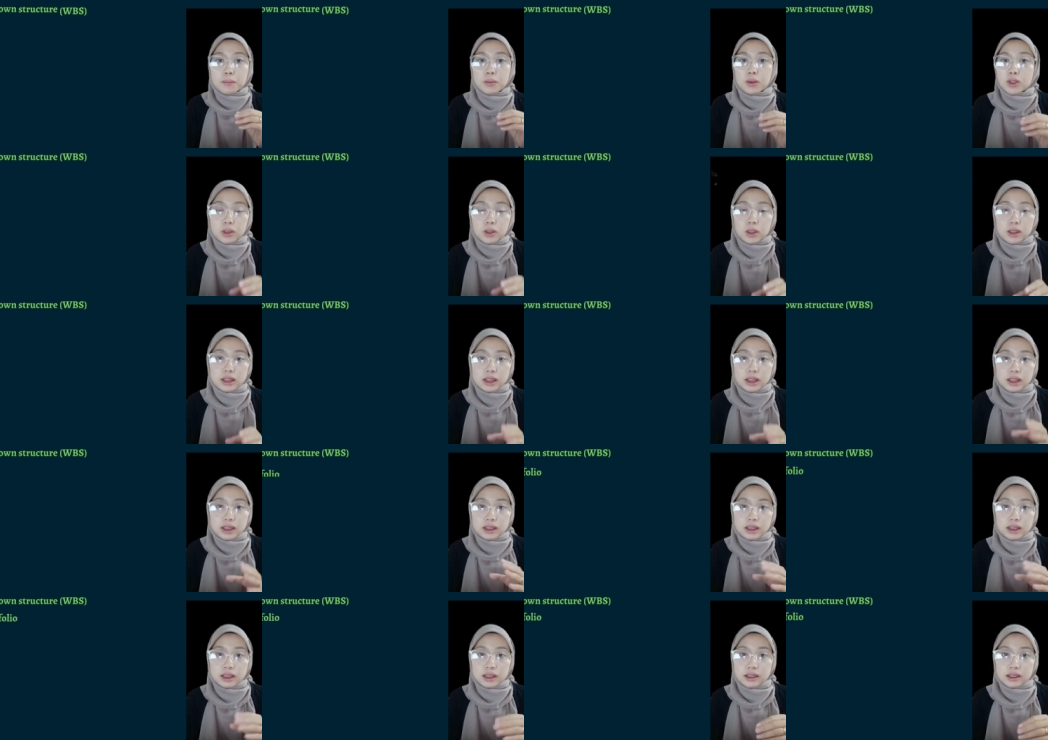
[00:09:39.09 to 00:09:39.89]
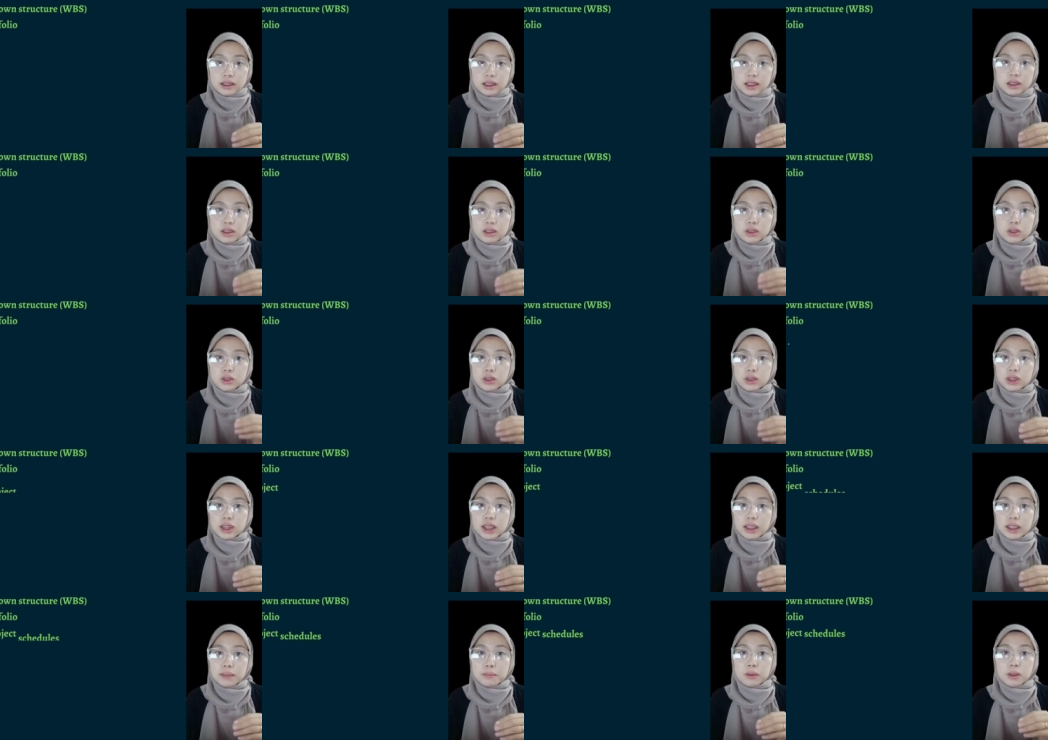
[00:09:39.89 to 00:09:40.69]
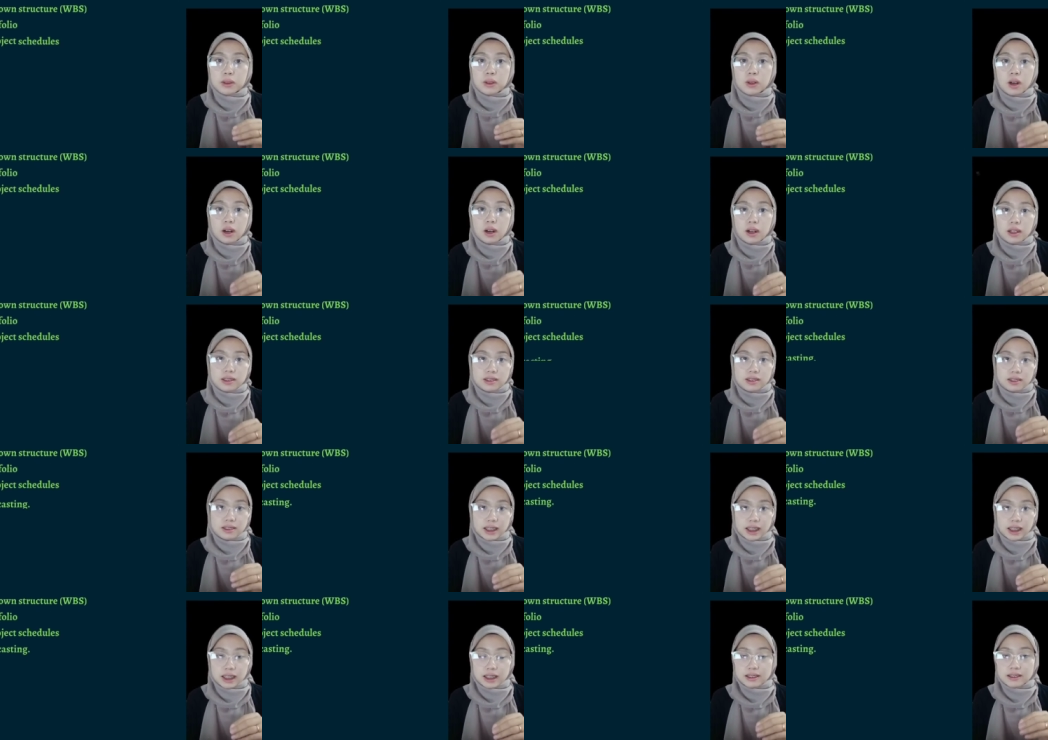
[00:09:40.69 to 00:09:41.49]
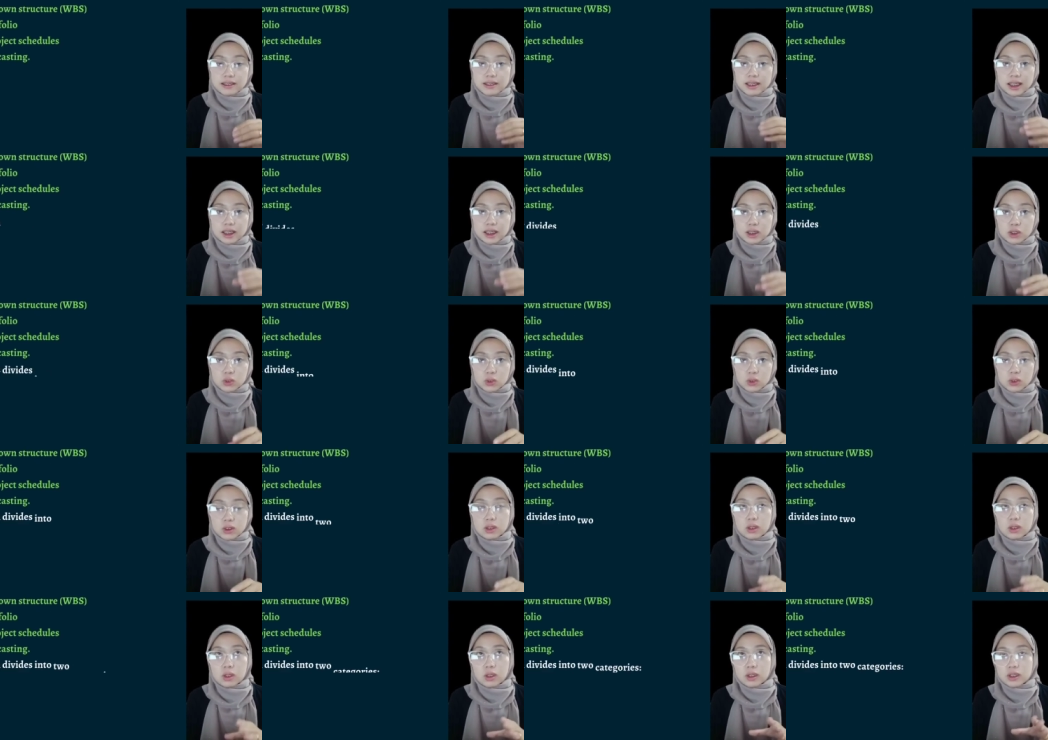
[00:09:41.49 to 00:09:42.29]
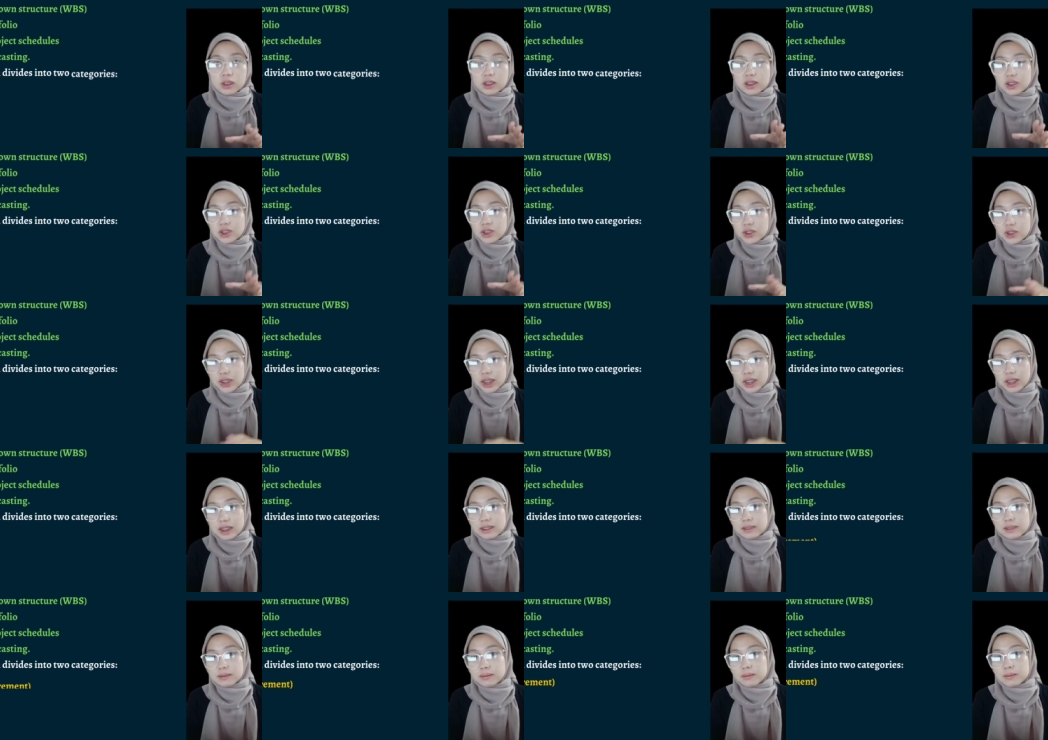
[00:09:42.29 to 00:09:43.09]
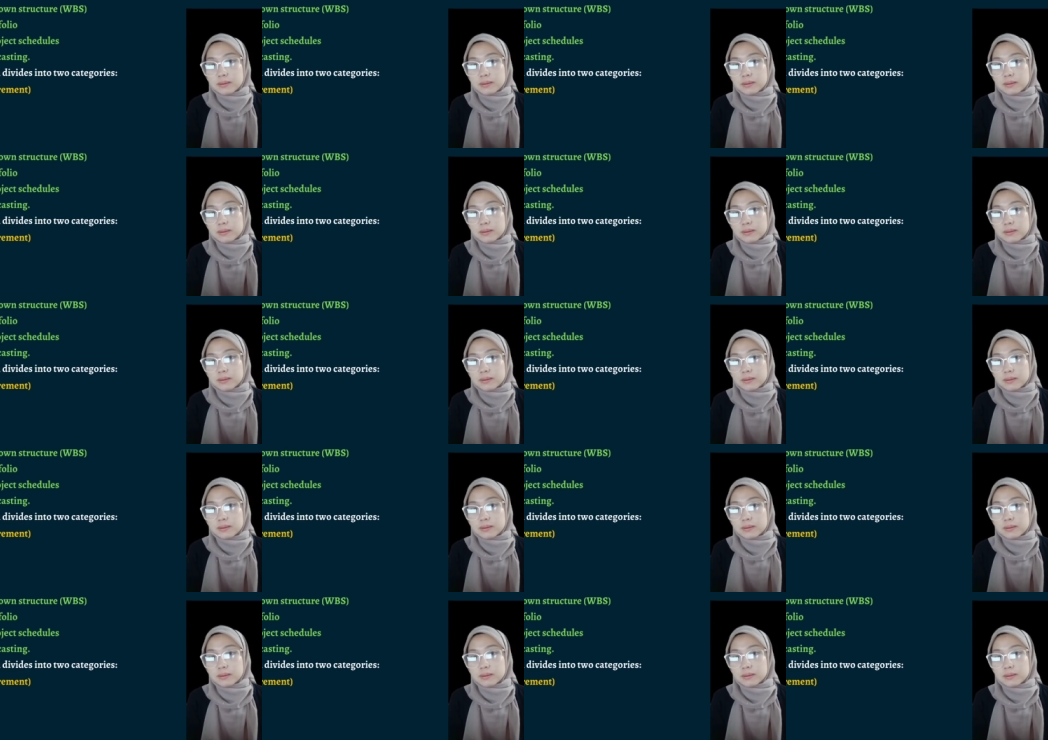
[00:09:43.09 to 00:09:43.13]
project data to keep costs and schedule on track.